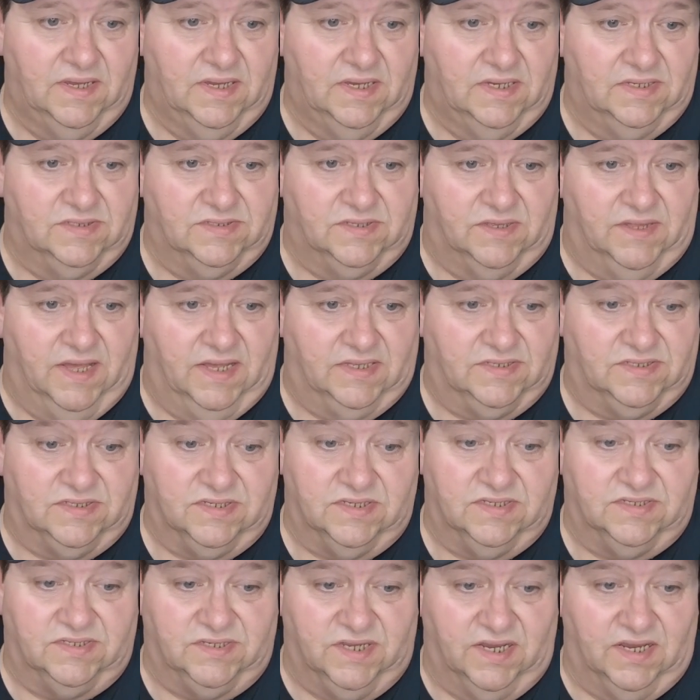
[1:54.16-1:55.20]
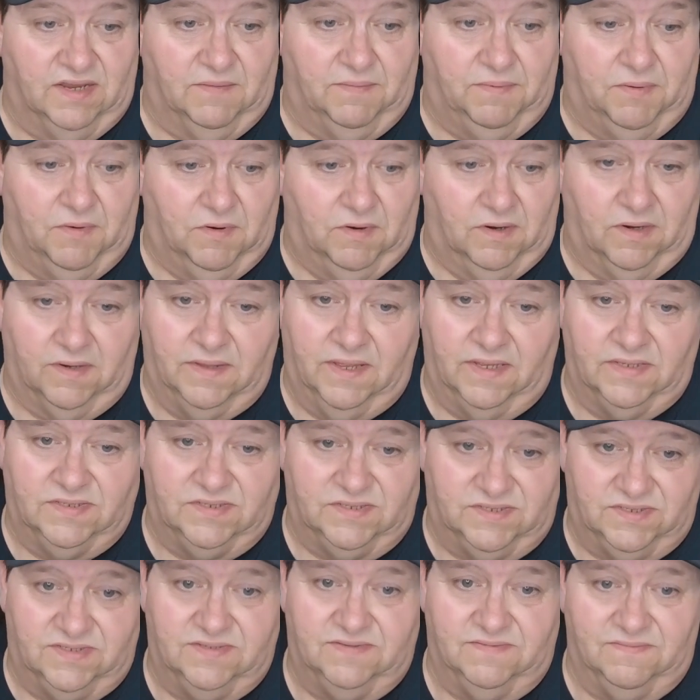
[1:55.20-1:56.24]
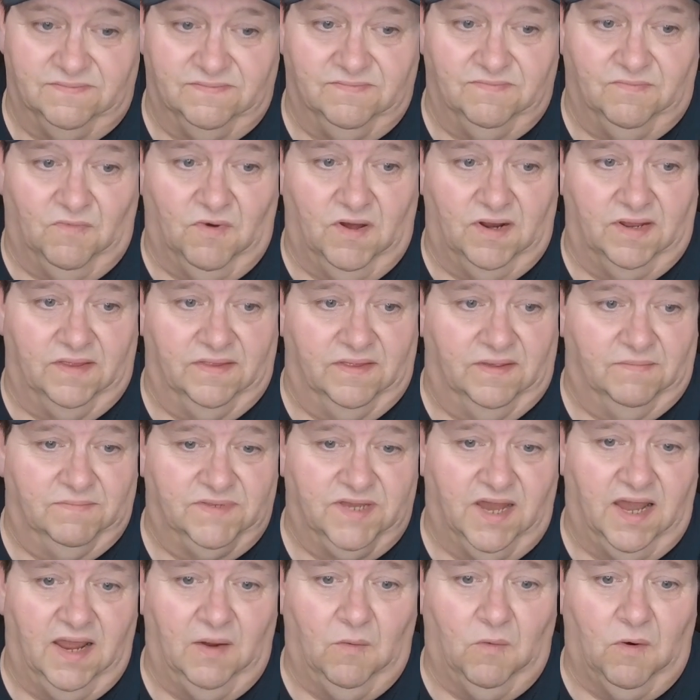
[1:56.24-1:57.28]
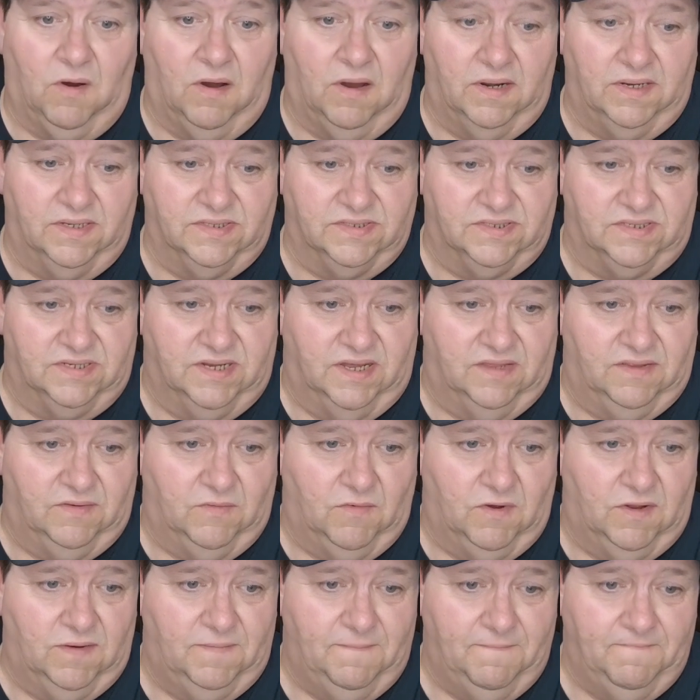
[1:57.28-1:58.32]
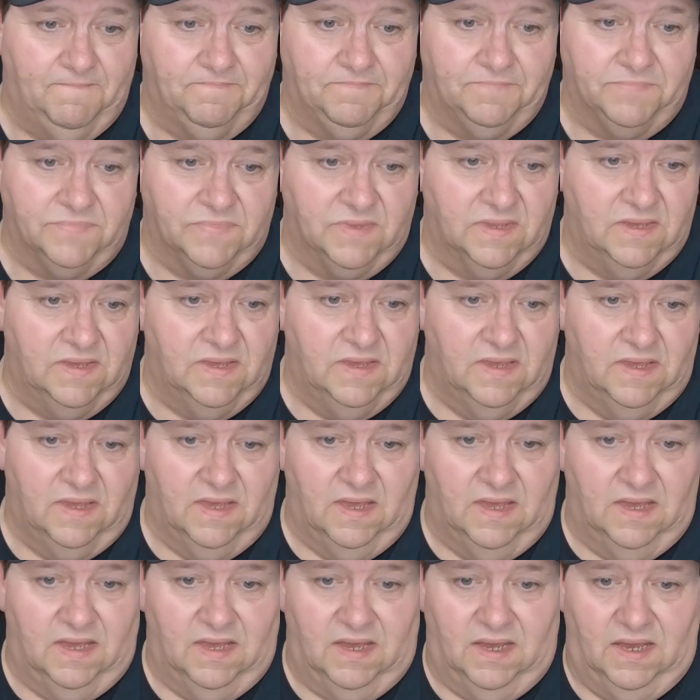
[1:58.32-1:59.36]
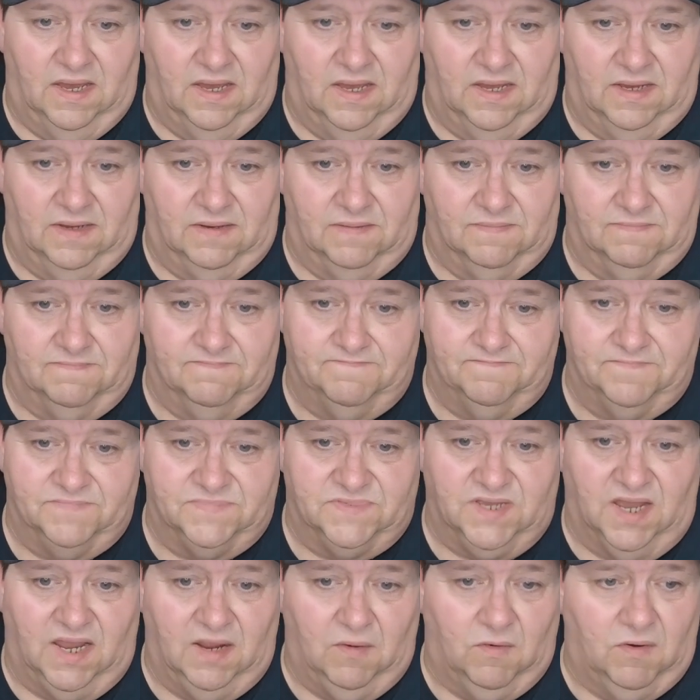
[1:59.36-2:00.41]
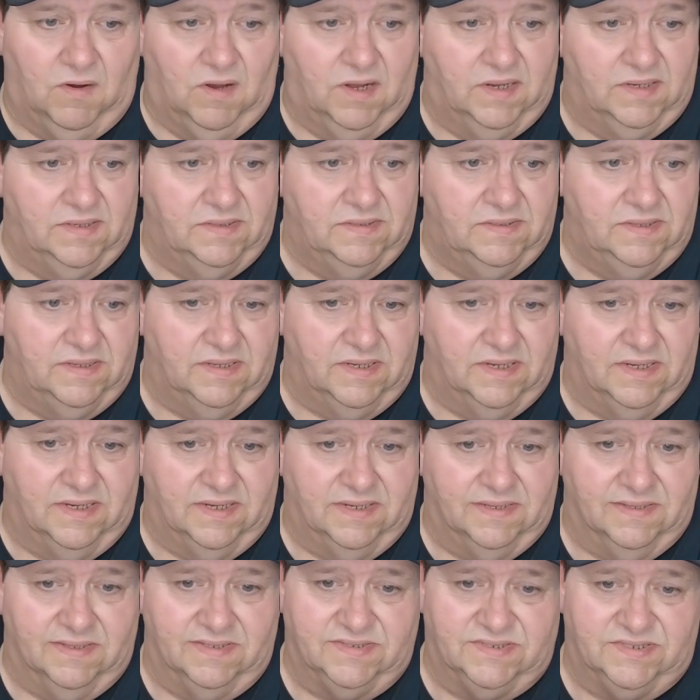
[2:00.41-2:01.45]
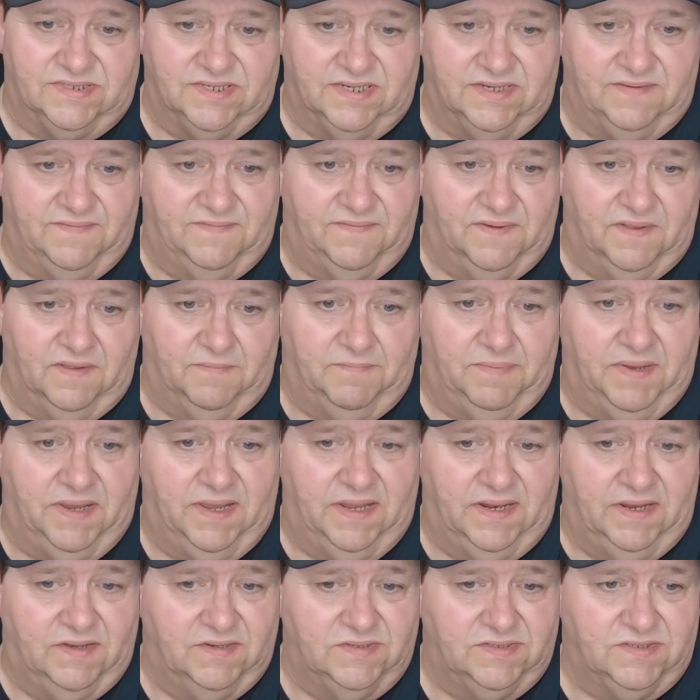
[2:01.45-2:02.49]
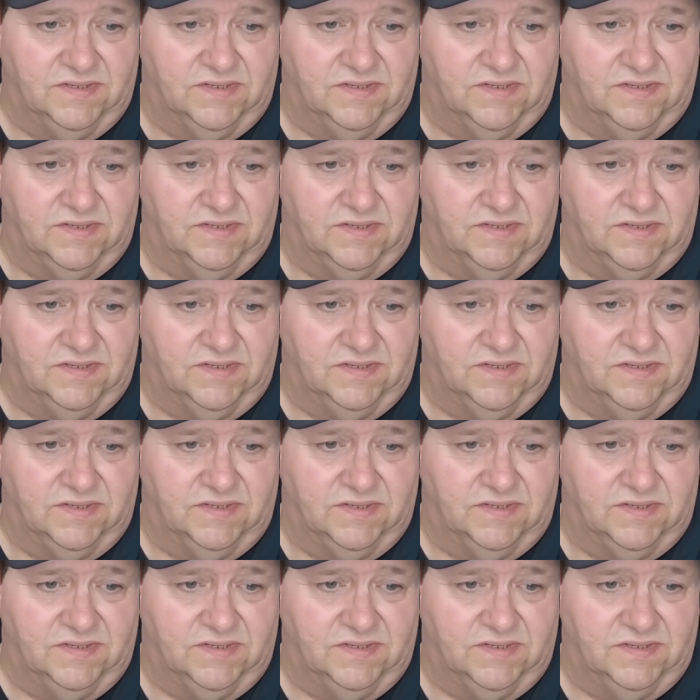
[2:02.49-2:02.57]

So that's Singapore. That's one of them. Taiwan is another one. Taiwan, let's see, Filipinos